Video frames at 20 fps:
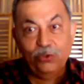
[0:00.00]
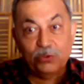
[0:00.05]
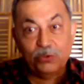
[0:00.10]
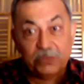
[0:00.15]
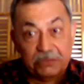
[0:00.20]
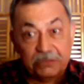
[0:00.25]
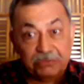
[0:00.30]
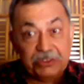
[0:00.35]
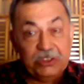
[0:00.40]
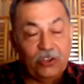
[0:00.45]
those
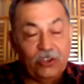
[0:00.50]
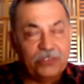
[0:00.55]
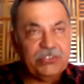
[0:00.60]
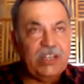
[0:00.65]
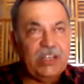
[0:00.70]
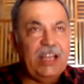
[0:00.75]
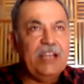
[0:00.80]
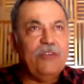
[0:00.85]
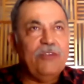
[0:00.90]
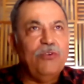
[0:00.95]
15
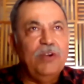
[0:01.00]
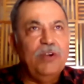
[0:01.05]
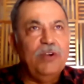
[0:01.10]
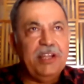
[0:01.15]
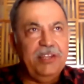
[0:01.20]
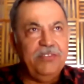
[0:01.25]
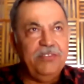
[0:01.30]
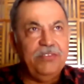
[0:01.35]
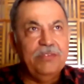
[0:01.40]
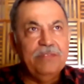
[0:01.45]
officer-like
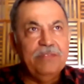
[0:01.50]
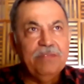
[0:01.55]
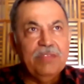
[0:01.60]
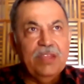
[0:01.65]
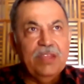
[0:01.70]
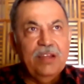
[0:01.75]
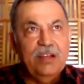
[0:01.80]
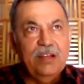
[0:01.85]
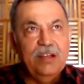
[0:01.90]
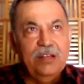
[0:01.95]
qualities
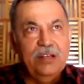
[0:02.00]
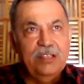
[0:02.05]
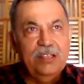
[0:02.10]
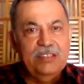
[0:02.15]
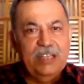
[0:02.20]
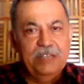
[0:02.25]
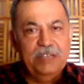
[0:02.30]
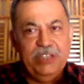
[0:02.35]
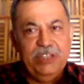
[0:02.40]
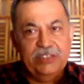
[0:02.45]

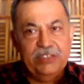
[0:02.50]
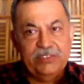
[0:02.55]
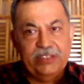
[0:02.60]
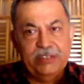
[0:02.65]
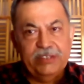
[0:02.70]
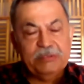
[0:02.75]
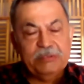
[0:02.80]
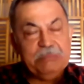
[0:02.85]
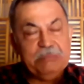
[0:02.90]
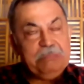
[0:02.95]
that we
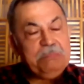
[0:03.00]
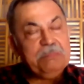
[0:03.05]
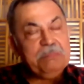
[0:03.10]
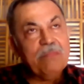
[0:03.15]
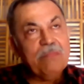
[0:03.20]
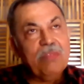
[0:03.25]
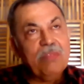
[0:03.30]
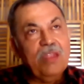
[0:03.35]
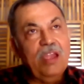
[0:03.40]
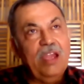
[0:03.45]
assess.
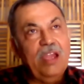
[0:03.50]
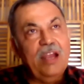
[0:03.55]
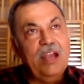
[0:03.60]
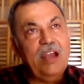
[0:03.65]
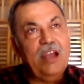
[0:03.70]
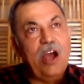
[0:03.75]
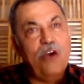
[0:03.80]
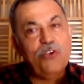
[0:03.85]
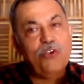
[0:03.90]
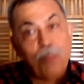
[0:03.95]

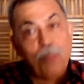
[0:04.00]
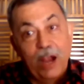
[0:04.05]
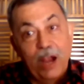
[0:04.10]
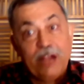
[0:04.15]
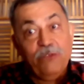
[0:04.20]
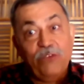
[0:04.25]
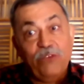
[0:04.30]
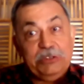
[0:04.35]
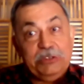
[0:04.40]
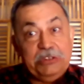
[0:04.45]
And how your
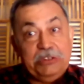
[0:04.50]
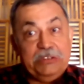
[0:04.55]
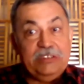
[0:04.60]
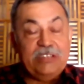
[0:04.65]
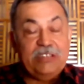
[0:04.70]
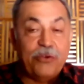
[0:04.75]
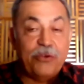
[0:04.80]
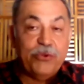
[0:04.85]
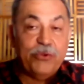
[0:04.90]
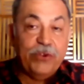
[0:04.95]
mind functions
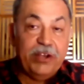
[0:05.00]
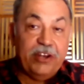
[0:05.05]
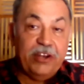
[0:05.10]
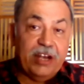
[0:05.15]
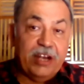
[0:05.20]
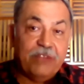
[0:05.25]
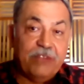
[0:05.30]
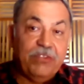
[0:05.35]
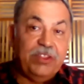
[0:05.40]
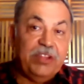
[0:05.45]
is how you
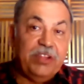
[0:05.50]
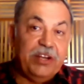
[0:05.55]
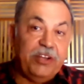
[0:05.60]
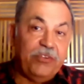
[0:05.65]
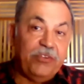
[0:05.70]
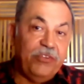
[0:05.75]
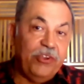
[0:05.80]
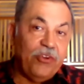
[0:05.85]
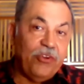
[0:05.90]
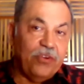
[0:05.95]
interact with the
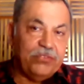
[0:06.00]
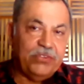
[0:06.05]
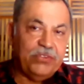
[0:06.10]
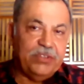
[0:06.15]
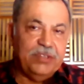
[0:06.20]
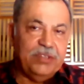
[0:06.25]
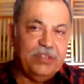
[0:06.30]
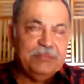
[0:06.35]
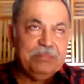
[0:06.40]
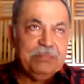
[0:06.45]
interviewing officer.